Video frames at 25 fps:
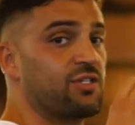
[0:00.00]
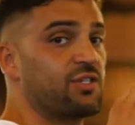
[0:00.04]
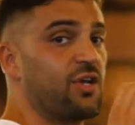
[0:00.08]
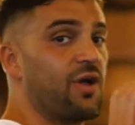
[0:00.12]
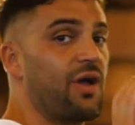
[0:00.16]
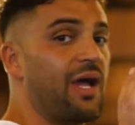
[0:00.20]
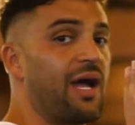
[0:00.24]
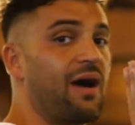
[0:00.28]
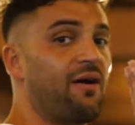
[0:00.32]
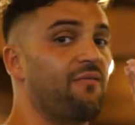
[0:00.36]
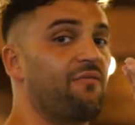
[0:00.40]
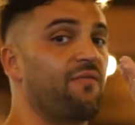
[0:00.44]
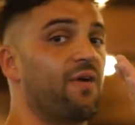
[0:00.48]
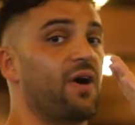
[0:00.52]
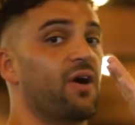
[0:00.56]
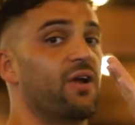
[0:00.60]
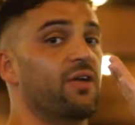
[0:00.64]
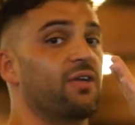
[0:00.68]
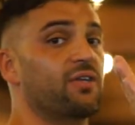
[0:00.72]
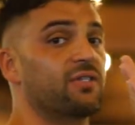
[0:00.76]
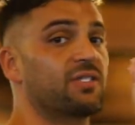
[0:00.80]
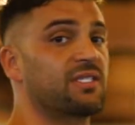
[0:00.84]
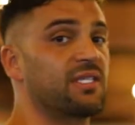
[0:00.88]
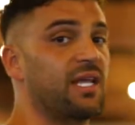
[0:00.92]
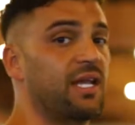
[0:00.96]
So how far are
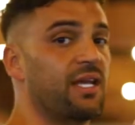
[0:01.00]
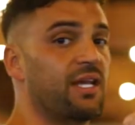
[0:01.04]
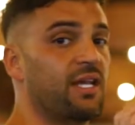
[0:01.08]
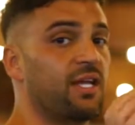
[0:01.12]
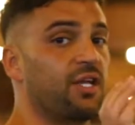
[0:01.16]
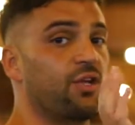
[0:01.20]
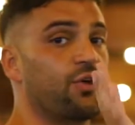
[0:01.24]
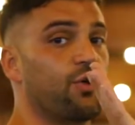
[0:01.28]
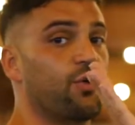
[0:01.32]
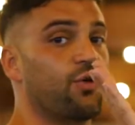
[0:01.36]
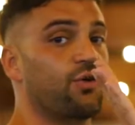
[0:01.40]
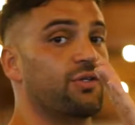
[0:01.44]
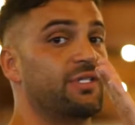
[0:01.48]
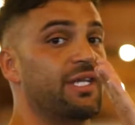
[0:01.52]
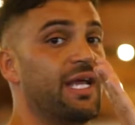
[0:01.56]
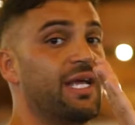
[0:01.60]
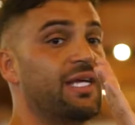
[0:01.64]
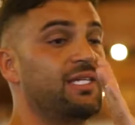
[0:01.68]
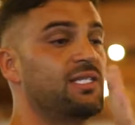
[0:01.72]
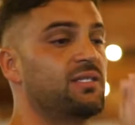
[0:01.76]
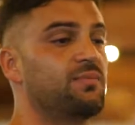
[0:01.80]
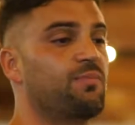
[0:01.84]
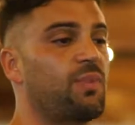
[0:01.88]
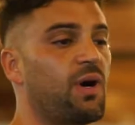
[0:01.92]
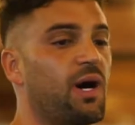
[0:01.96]
you extending your
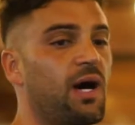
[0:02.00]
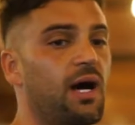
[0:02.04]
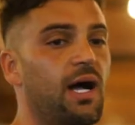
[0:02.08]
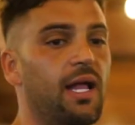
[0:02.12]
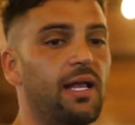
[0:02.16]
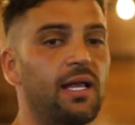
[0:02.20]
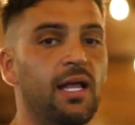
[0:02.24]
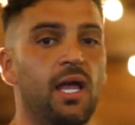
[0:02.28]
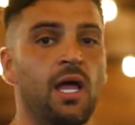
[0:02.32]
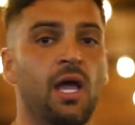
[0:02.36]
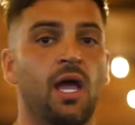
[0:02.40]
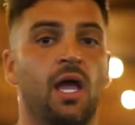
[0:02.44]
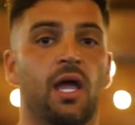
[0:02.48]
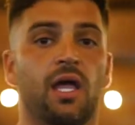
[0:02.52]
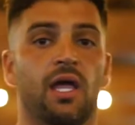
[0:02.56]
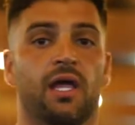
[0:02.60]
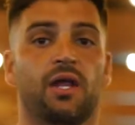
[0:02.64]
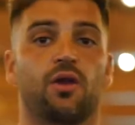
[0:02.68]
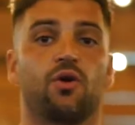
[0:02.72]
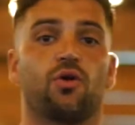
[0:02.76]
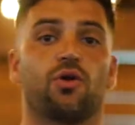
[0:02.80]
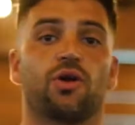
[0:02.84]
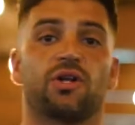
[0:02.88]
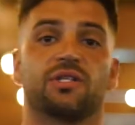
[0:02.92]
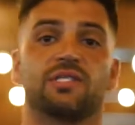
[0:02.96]
T-spine
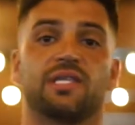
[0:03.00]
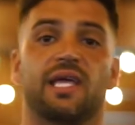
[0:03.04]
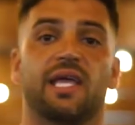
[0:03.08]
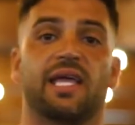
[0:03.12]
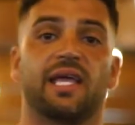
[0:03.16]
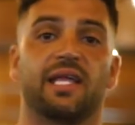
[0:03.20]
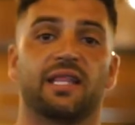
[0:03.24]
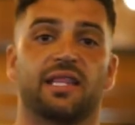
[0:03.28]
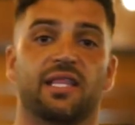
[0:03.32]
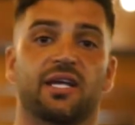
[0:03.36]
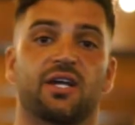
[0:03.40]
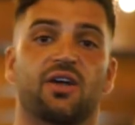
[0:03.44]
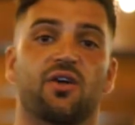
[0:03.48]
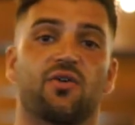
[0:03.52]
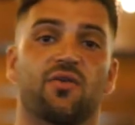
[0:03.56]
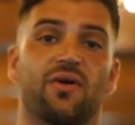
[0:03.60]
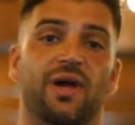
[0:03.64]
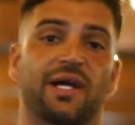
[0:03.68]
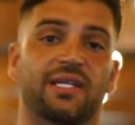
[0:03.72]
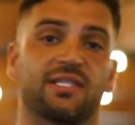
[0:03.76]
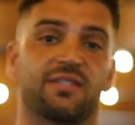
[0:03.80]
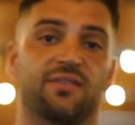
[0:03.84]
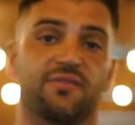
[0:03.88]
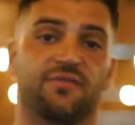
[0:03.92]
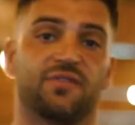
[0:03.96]
in order to hit the
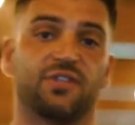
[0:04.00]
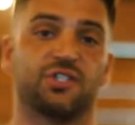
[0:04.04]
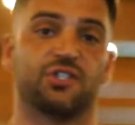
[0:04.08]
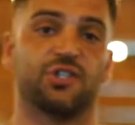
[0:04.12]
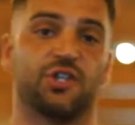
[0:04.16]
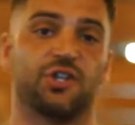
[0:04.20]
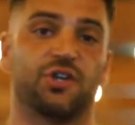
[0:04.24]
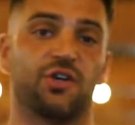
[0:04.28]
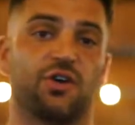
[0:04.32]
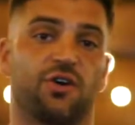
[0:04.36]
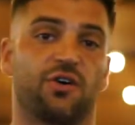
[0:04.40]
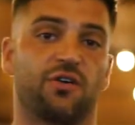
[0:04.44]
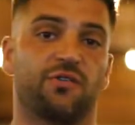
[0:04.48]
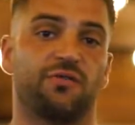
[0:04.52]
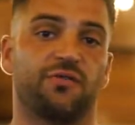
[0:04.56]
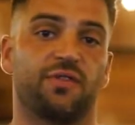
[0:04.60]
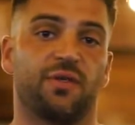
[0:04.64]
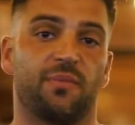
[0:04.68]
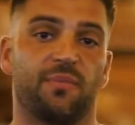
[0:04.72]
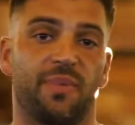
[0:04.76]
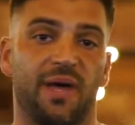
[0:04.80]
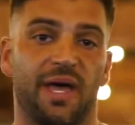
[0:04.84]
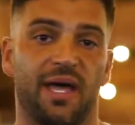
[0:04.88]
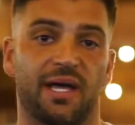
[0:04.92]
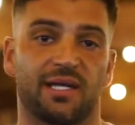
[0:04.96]
correct division of
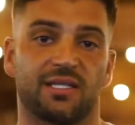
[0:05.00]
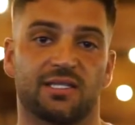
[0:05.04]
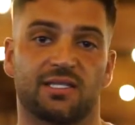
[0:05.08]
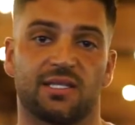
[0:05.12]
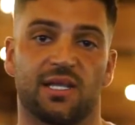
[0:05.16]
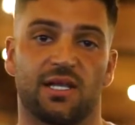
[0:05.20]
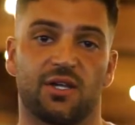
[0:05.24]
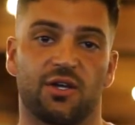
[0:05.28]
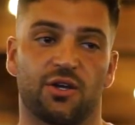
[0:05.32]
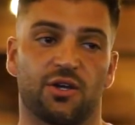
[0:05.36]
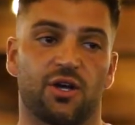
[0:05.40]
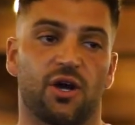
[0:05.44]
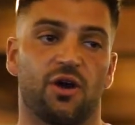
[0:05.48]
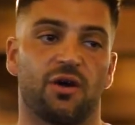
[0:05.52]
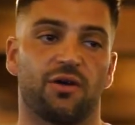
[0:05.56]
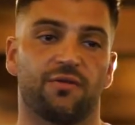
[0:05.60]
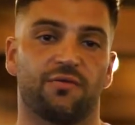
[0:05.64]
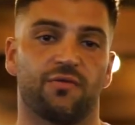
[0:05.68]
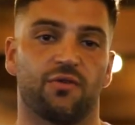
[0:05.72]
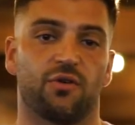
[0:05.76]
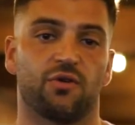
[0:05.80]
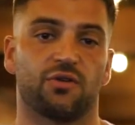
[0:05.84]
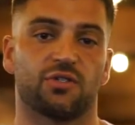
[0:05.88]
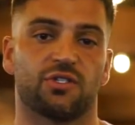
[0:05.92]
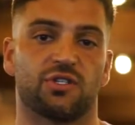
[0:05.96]
the pecs that you're going
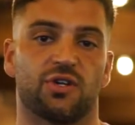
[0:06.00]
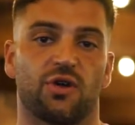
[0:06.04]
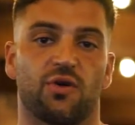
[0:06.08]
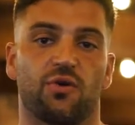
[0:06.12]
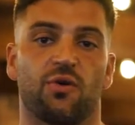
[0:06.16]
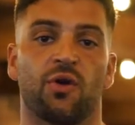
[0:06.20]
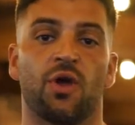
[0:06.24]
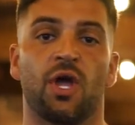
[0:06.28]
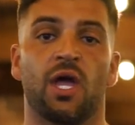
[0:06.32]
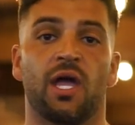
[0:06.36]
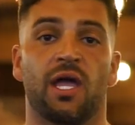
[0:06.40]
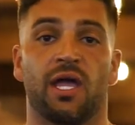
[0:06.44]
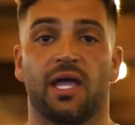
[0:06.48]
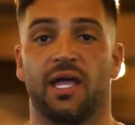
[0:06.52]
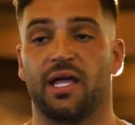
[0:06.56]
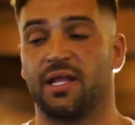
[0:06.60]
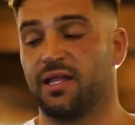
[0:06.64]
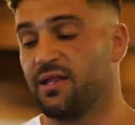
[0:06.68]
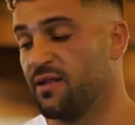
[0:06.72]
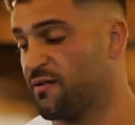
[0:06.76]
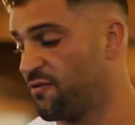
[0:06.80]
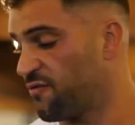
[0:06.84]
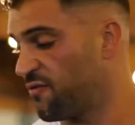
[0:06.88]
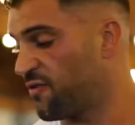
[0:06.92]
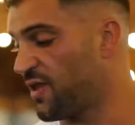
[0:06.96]
for. So
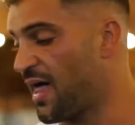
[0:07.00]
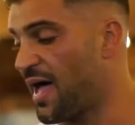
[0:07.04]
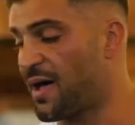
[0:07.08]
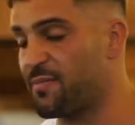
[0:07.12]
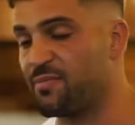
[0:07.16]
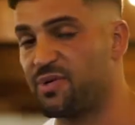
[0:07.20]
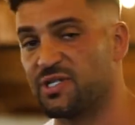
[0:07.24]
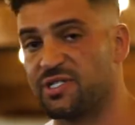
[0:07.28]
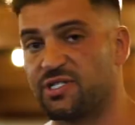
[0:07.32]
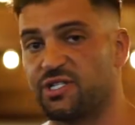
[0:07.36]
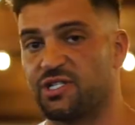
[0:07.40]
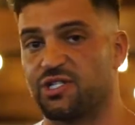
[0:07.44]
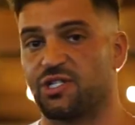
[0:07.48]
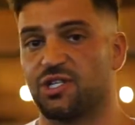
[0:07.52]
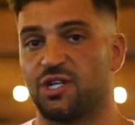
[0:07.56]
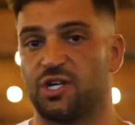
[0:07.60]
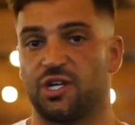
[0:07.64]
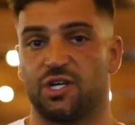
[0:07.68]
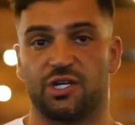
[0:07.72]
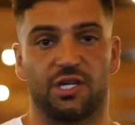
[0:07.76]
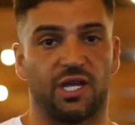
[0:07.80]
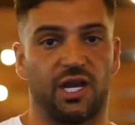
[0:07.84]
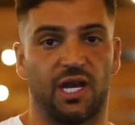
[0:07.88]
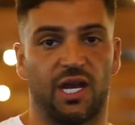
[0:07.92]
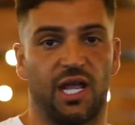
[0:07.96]
in the flat position,
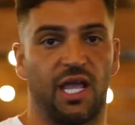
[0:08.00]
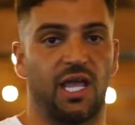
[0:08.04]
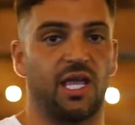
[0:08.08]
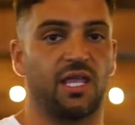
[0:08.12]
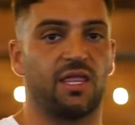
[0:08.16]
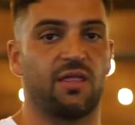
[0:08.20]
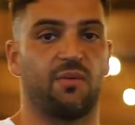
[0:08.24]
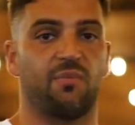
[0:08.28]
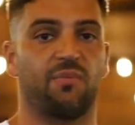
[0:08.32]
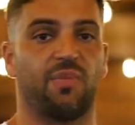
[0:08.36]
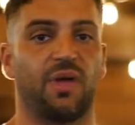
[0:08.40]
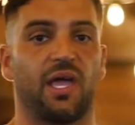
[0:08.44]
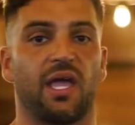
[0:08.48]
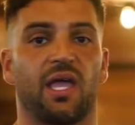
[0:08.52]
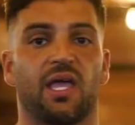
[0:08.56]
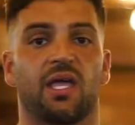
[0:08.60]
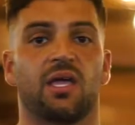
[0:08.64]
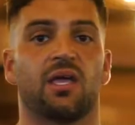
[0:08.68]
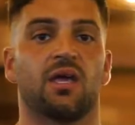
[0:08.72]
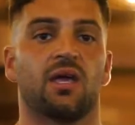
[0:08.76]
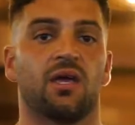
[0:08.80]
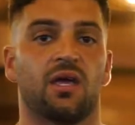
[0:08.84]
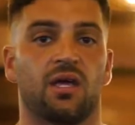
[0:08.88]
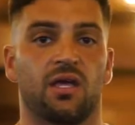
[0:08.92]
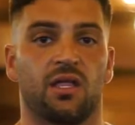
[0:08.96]
it can either be
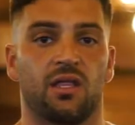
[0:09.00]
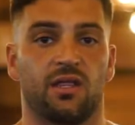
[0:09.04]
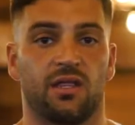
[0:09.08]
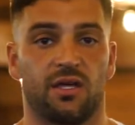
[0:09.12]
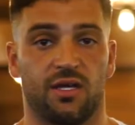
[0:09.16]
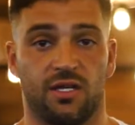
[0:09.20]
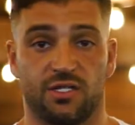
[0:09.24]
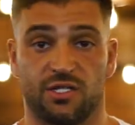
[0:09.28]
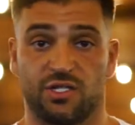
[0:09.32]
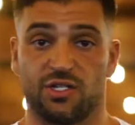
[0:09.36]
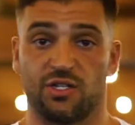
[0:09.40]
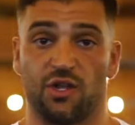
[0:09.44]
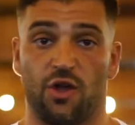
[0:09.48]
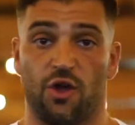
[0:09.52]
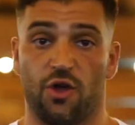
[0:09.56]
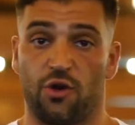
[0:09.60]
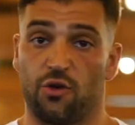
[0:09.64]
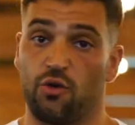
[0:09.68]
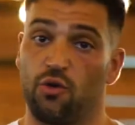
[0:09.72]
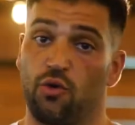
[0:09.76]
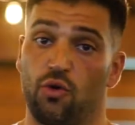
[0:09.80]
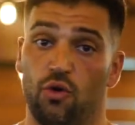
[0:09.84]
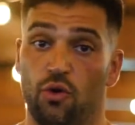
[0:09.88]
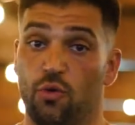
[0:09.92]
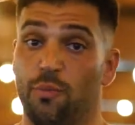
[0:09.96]
the
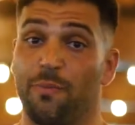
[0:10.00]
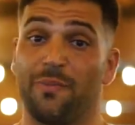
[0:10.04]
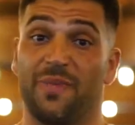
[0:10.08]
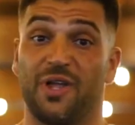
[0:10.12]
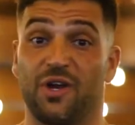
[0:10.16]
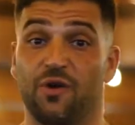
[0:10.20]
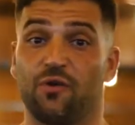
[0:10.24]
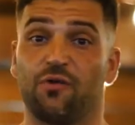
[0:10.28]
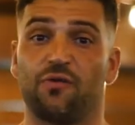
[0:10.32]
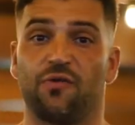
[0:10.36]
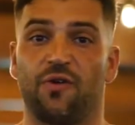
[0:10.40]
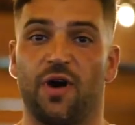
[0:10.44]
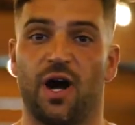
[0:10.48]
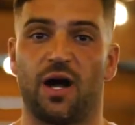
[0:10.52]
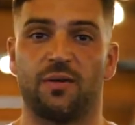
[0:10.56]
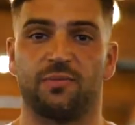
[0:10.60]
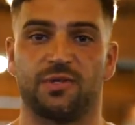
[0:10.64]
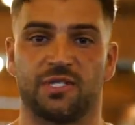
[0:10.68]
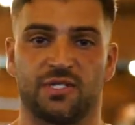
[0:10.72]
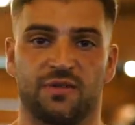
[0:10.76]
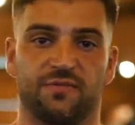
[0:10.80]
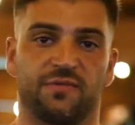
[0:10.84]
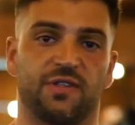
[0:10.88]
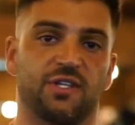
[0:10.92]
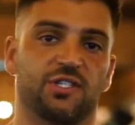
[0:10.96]
sternal or middle
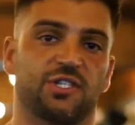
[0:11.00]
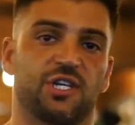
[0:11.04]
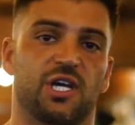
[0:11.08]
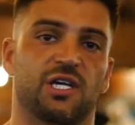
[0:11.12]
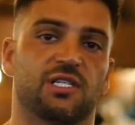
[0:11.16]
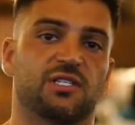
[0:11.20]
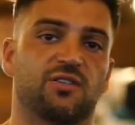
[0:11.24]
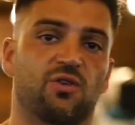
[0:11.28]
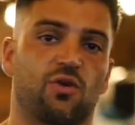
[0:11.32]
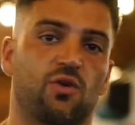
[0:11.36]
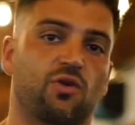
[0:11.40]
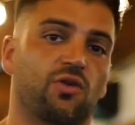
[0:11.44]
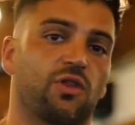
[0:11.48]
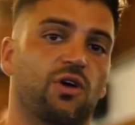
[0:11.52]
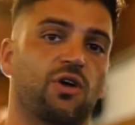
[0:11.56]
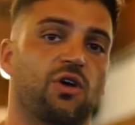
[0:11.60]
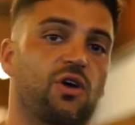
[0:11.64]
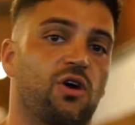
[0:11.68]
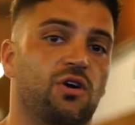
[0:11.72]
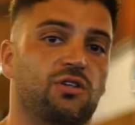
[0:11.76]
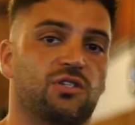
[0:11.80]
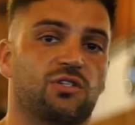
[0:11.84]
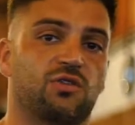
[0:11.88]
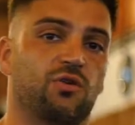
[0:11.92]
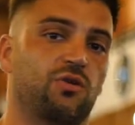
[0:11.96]
fibers of the chest or the
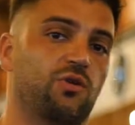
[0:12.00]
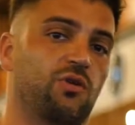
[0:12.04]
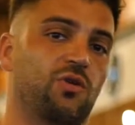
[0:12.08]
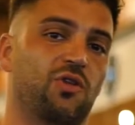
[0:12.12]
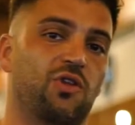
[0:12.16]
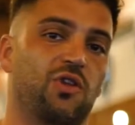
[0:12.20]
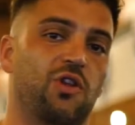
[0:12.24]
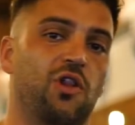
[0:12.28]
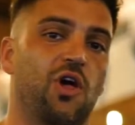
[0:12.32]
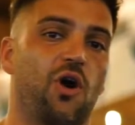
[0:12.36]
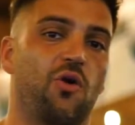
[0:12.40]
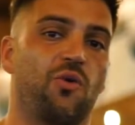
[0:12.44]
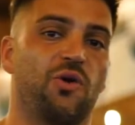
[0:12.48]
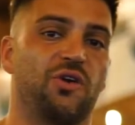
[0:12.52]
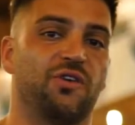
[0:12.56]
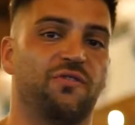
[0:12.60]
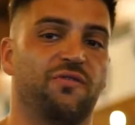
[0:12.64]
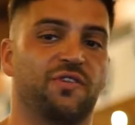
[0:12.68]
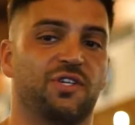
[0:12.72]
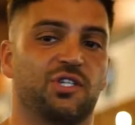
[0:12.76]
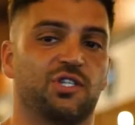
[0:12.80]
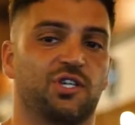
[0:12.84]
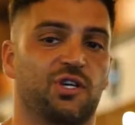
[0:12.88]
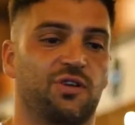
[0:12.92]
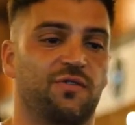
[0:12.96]
costal or lower
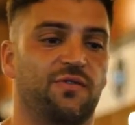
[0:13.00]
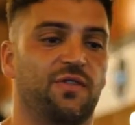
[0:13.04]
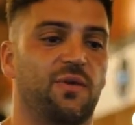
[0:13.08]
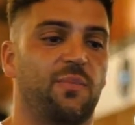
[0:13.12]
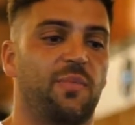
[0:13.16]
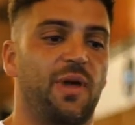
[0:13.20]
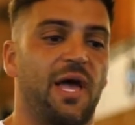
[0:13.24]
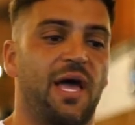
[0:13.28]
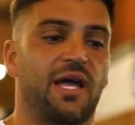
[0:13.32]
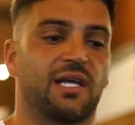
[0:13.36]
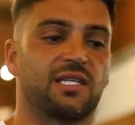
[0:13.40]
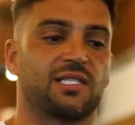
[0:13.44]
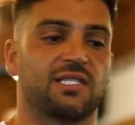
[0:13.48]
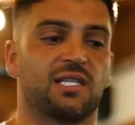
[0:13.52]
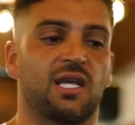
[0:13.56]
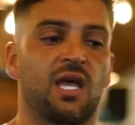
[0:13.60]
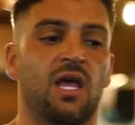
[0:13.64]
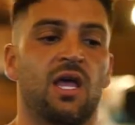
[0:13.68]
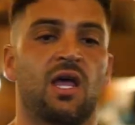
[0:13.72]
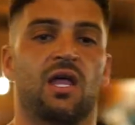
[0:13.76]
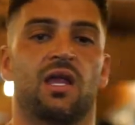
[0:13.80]
division of the pecs.